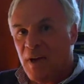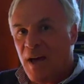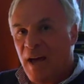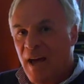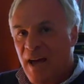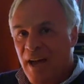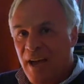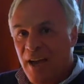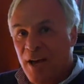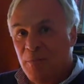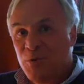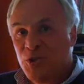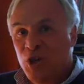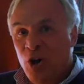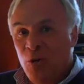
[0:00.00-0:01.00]
Hi,
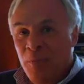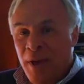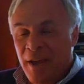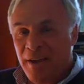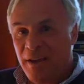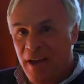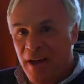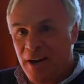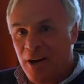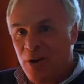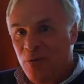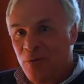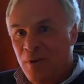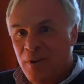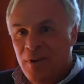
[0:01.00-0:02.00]
I'm Joe
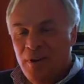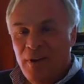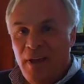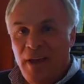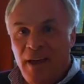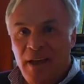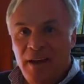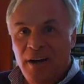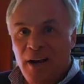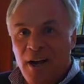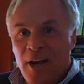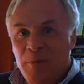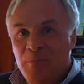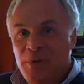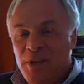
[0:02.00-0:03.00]
Mangano, and
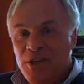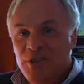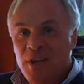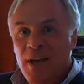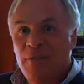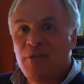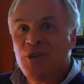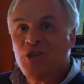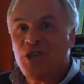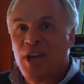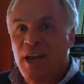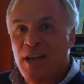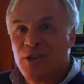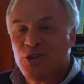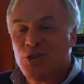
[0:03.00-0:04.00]
I'm pleased to have the
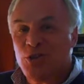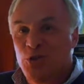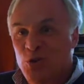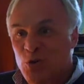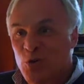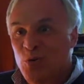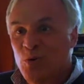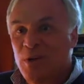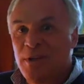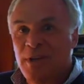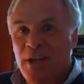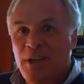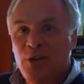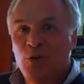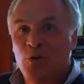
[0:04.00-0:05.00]
chance to
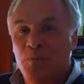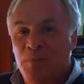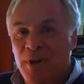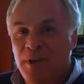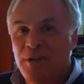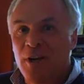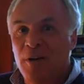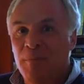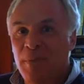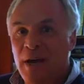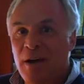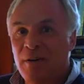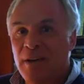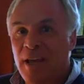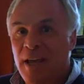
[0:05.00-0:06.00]
tell you a bit
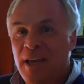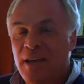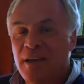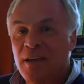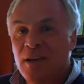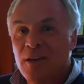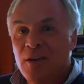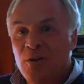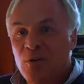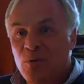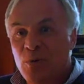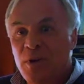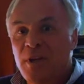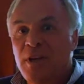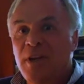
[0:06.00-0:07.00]
about a
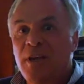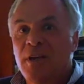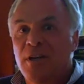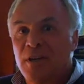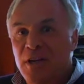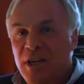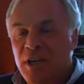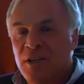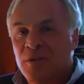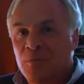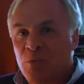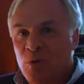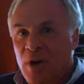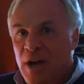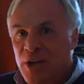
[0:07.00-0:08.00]
really neat
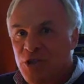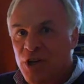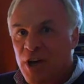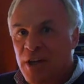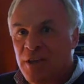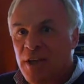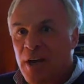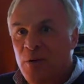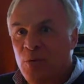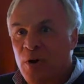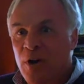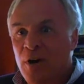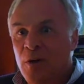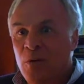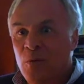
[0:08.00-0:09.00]
project that
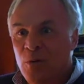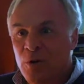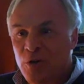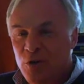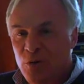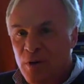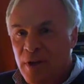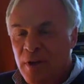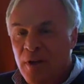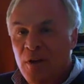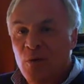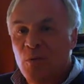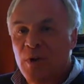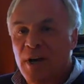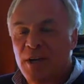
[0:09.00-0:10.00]
we're doing.
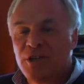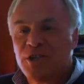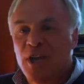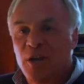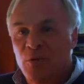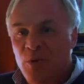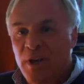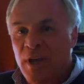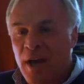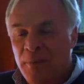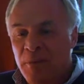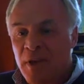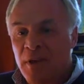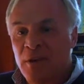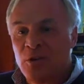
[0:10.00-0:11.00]
When I say we, I'm
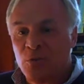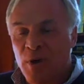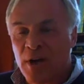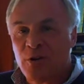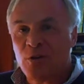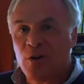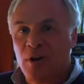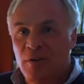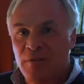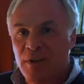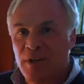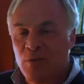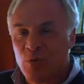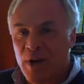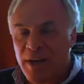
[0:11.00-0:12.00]
the director of
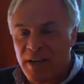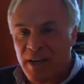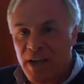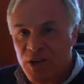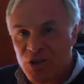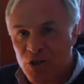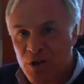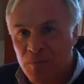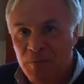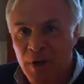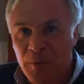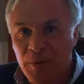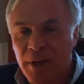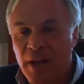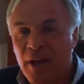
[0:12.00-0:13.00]
the Radiation and
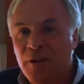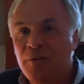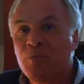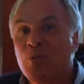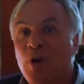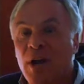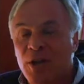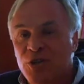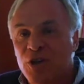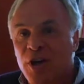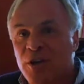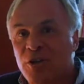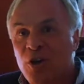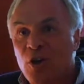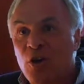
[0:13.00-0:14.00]
Public Health
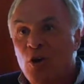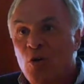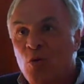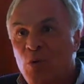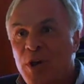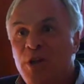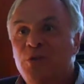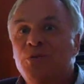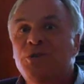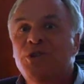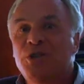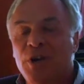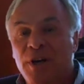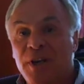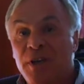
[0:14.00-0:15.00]
Project. We do
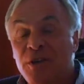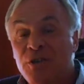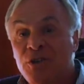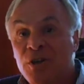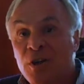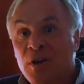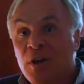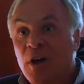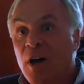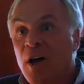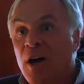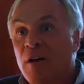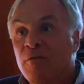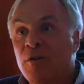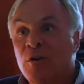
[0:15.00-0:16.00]
studies
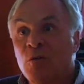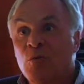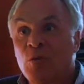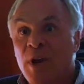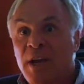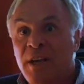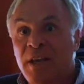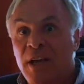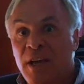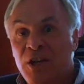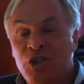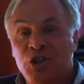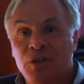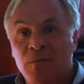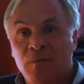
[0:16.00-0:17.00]
of
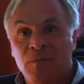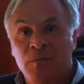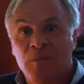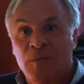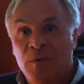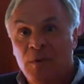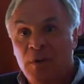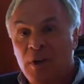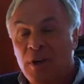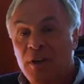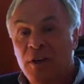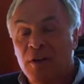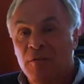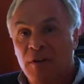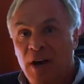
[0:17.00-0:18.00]
radiation in
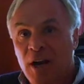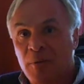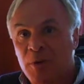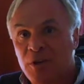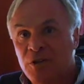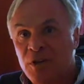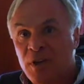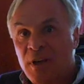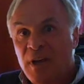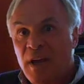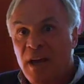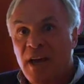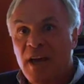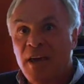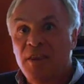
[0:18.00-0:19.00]
the environment
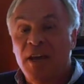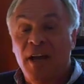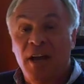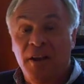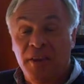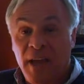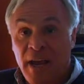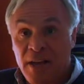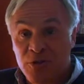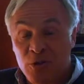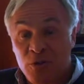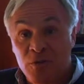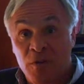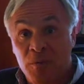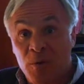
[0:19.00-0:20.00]
and the health
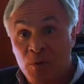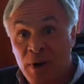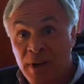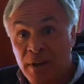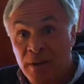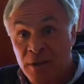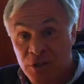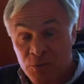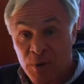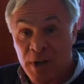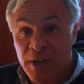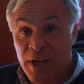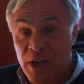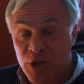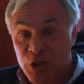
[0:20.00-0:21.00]
hazards from this
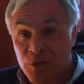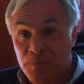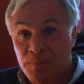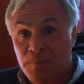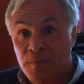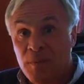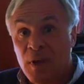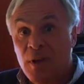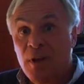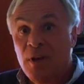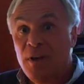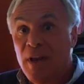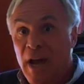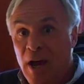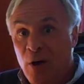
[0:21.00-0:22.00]
radiation.
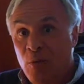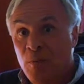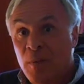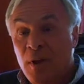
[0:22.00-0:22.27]
Now,